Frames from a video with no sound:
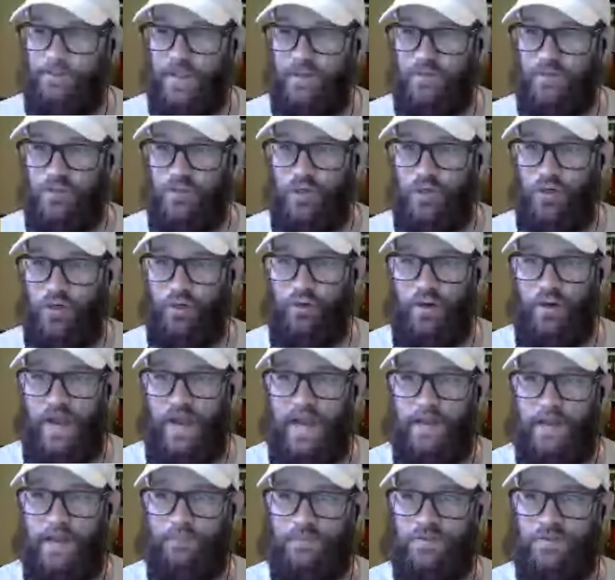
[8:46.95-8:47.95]
Joe
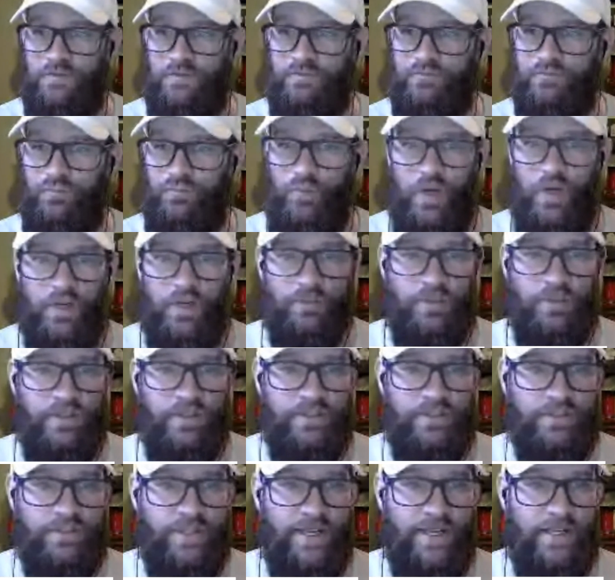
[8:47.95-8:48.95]
Grimes, welcome to the
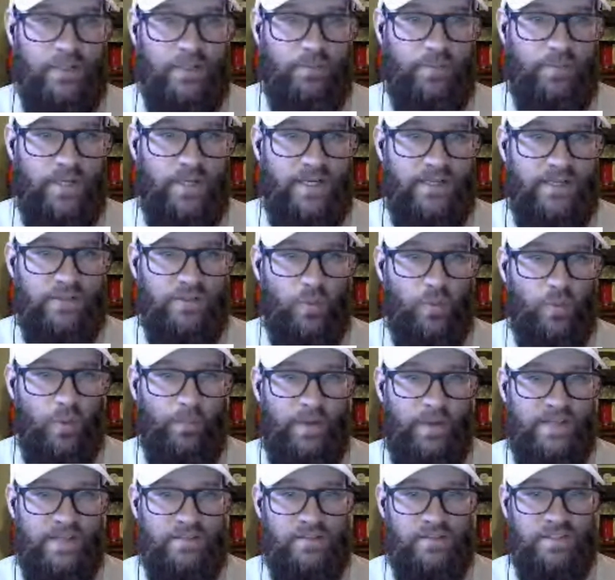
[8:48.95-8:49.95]
channel, buddy. So we're
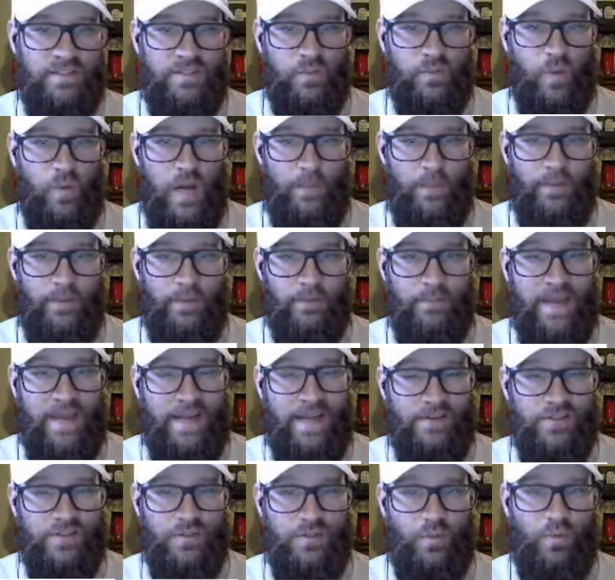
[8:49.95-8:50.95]
basically swapping
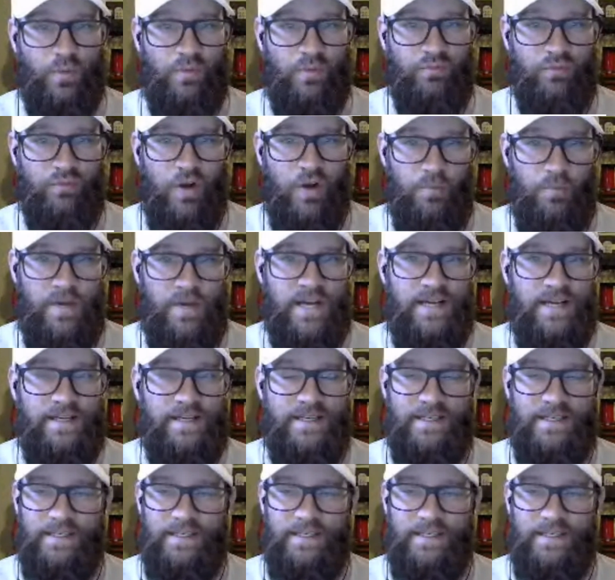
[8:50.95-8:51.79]
managers with Roma.